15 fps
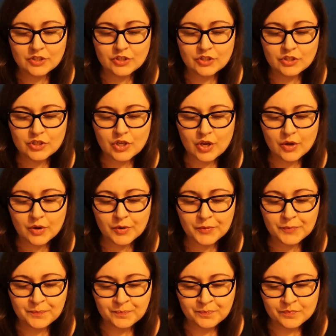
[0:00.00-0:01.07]
So
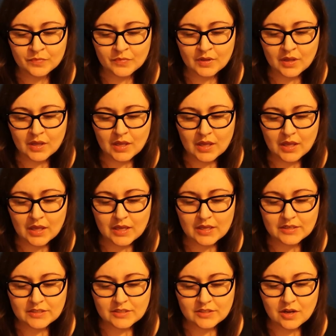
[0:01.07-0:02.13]

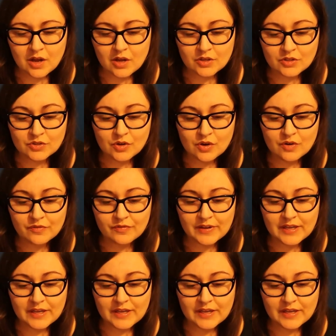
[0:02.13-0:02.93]
it starts off